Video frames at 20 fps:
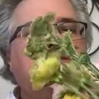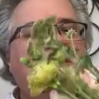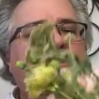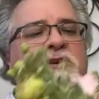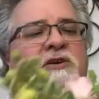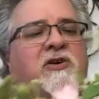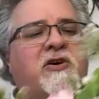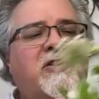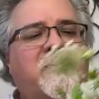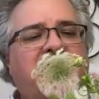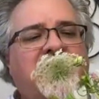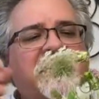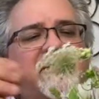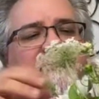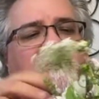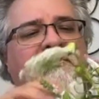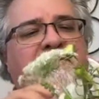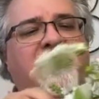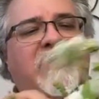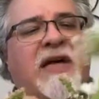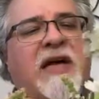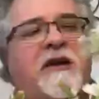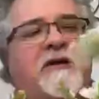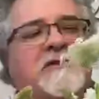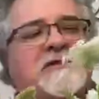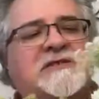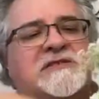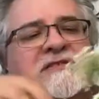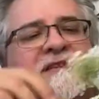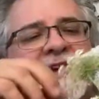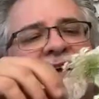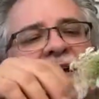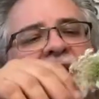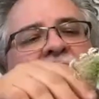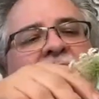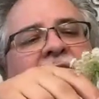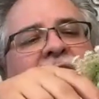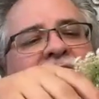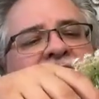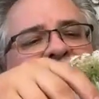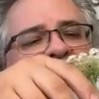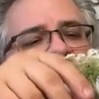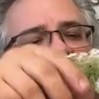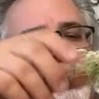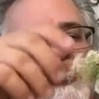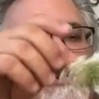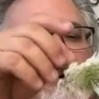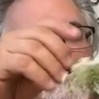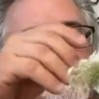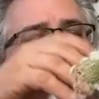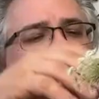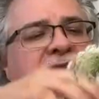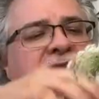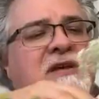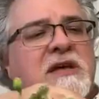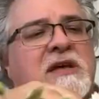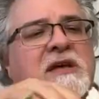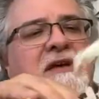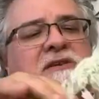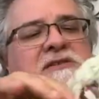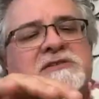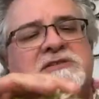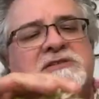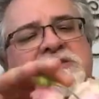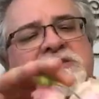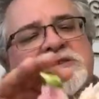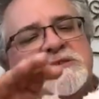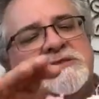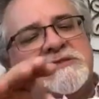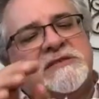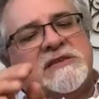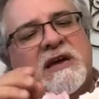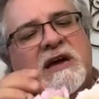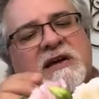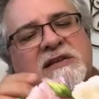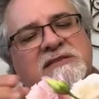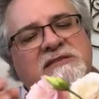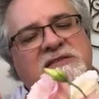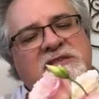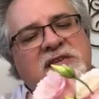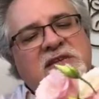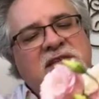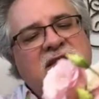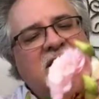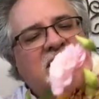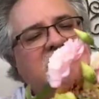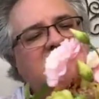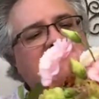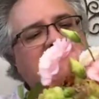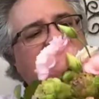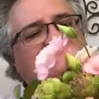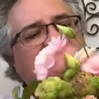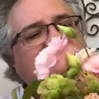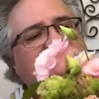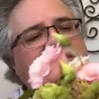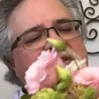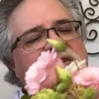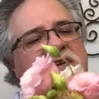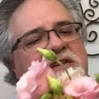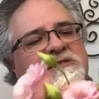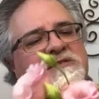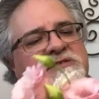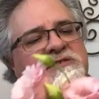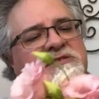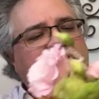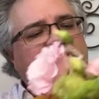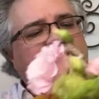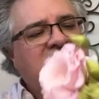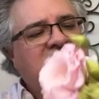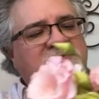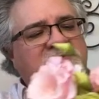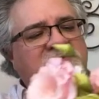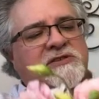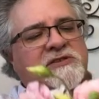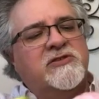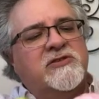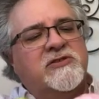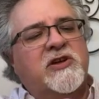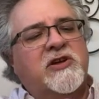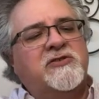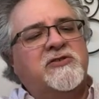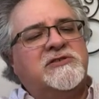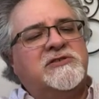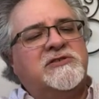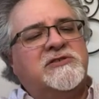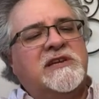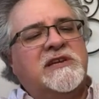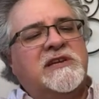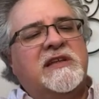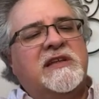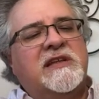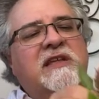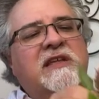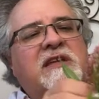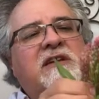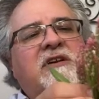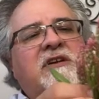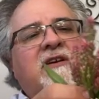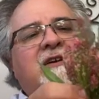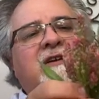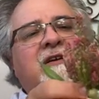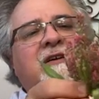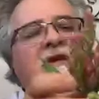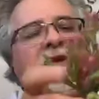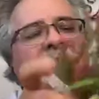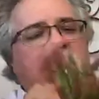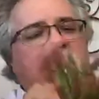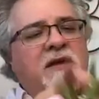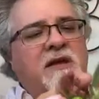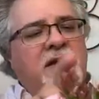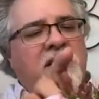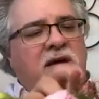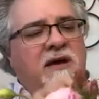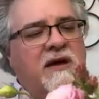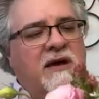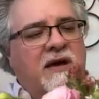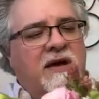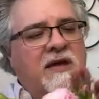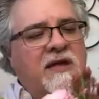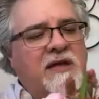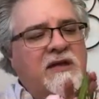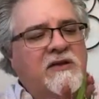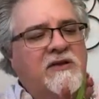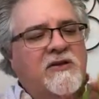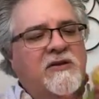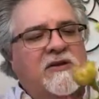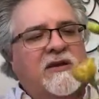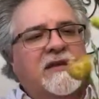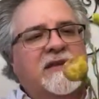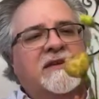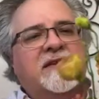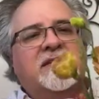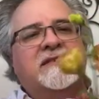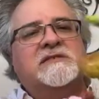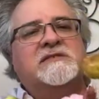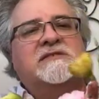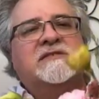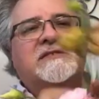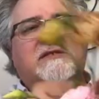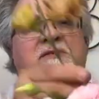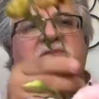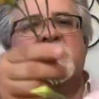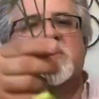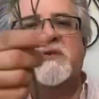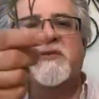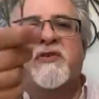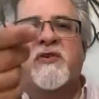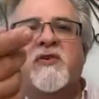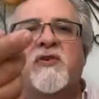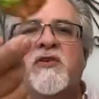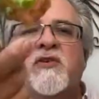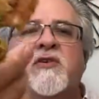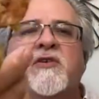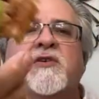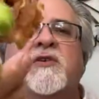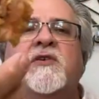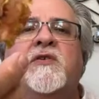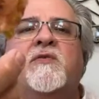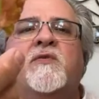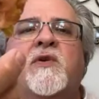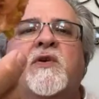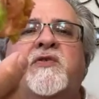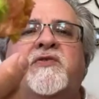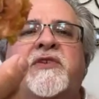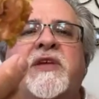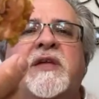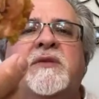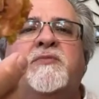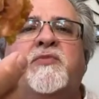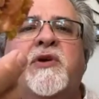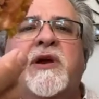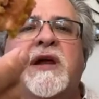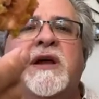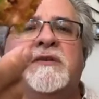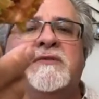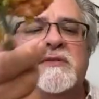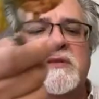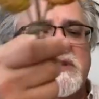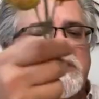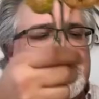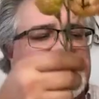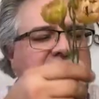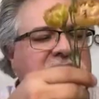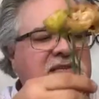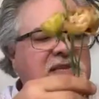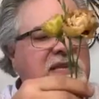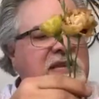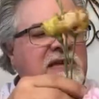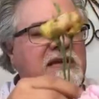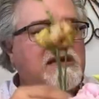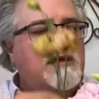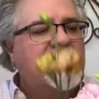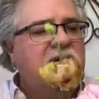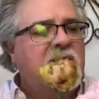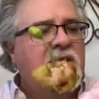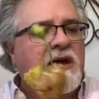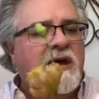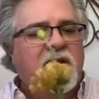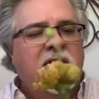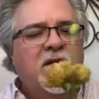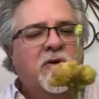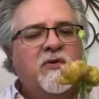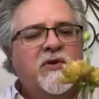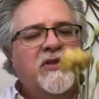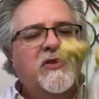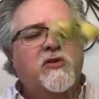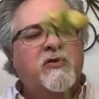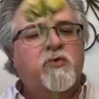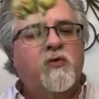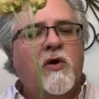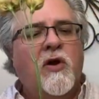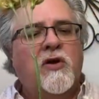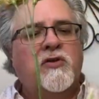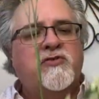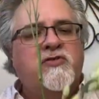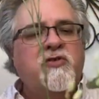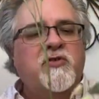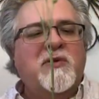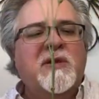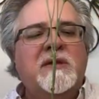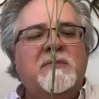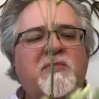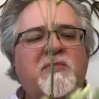at all the different flowers. She's got cosmos. She's got zinnias, like I said. She's got some celosia in here. Here is some of her Roseanne Brown Lizzie. You know, when you are doing